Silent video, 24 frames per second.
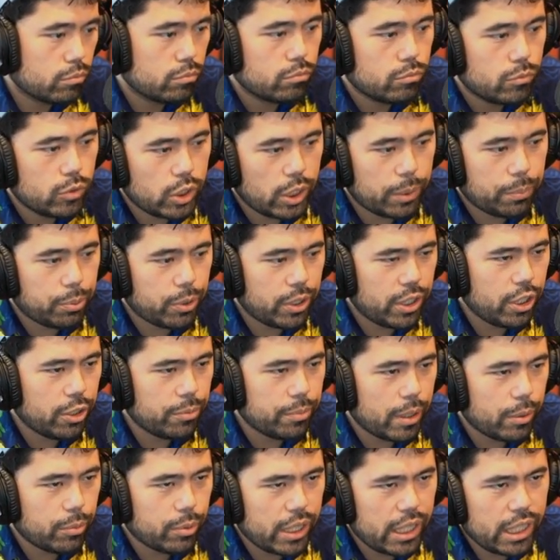Okay, pretty good. My
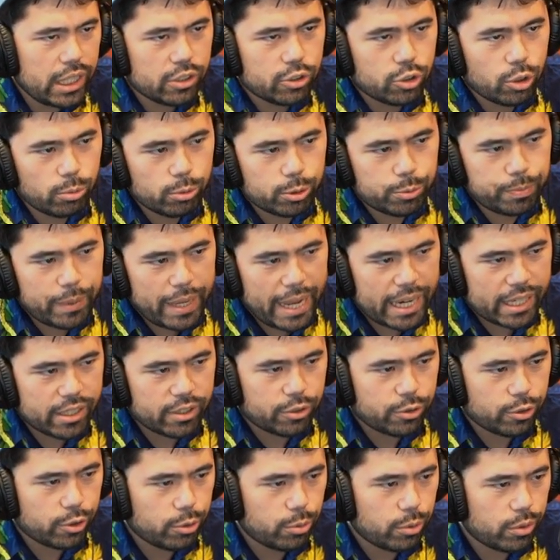rating is almost back to
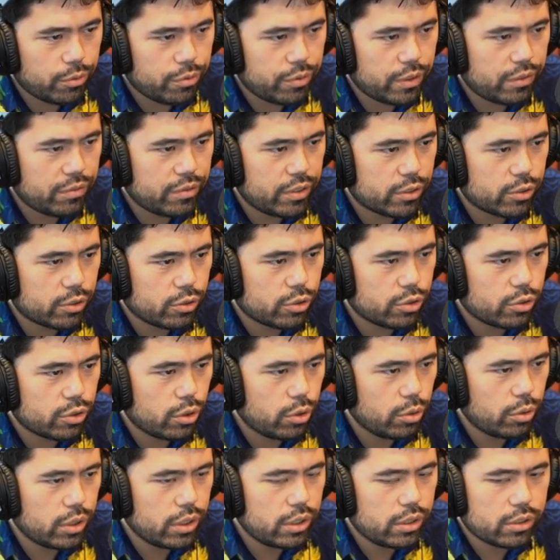3150, so
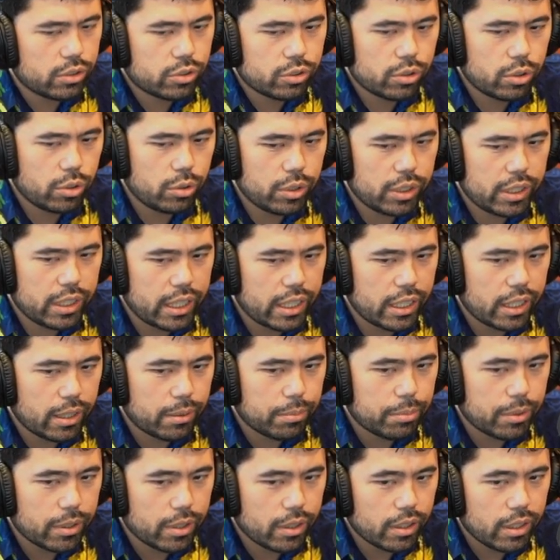slowly getting up
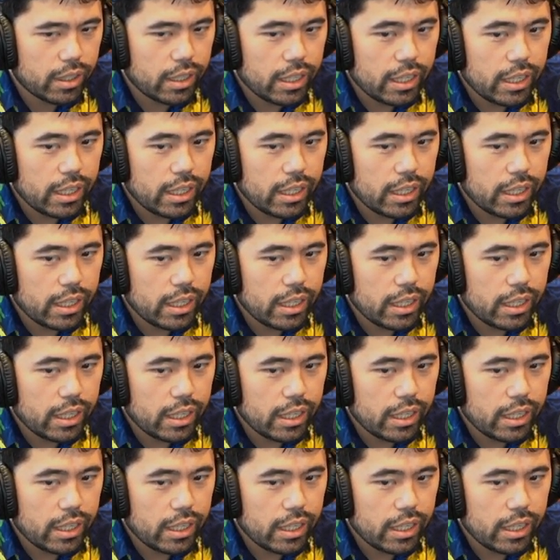there.